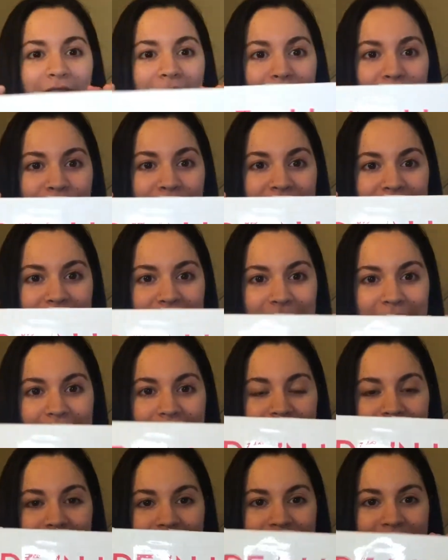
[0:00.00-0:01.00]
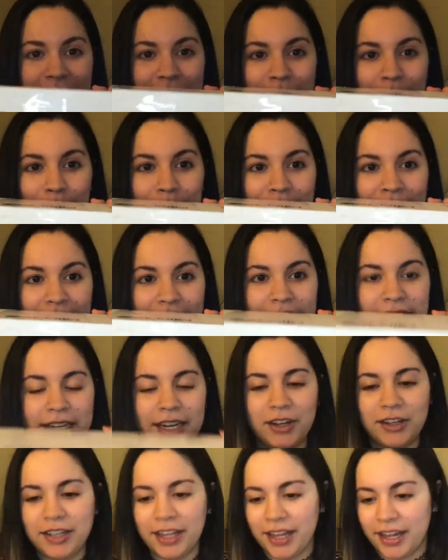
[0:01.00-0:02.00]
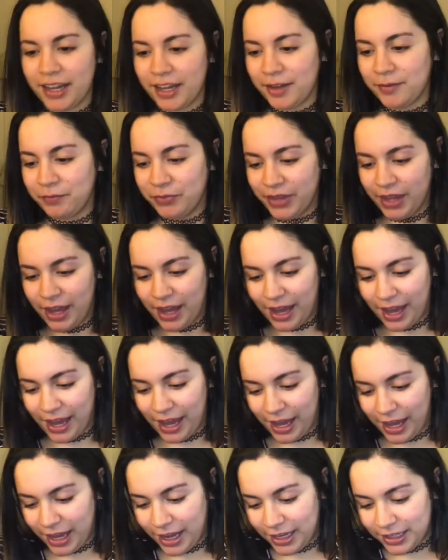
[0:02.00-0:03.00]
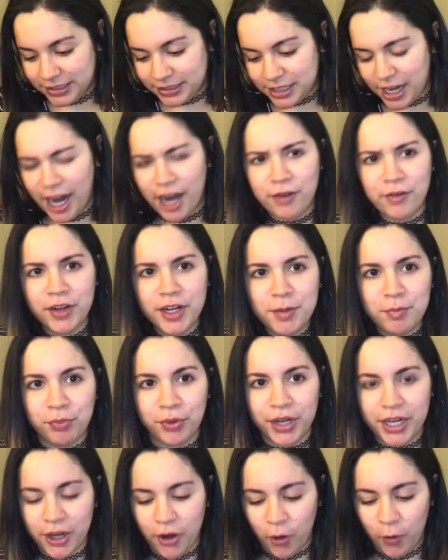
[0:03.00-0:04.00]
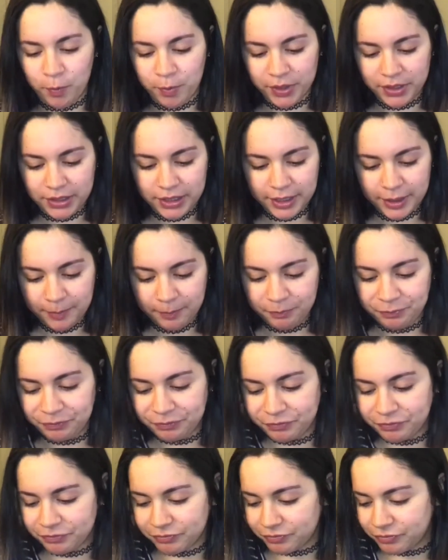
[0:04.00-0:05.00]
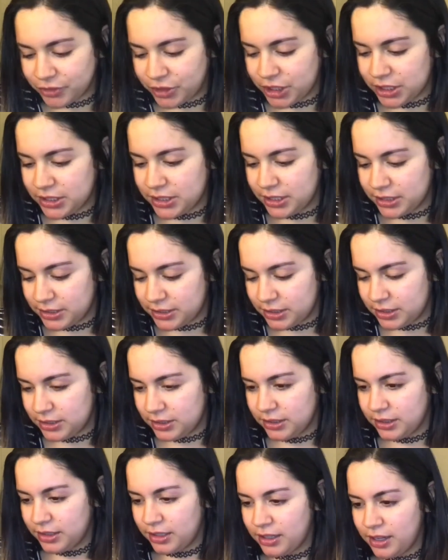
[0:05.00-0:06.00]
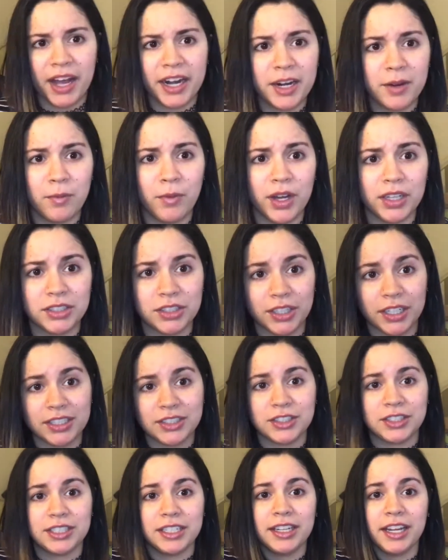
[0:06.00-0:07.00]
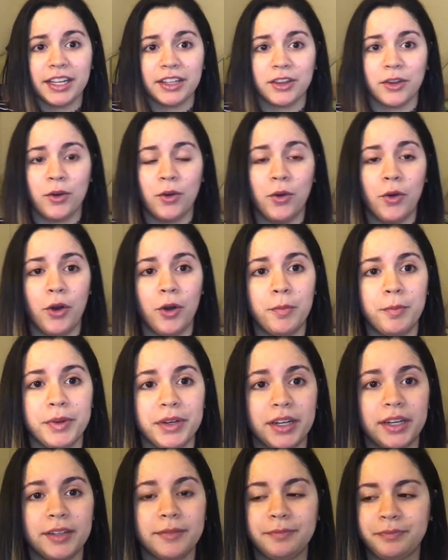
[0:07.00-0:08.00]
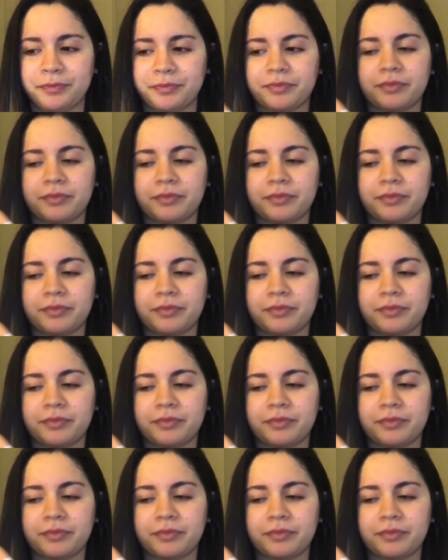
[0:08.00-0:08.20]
and basically it says made in LA, and I already pre-opened it just because I didn't want you guys to see like the whole opening.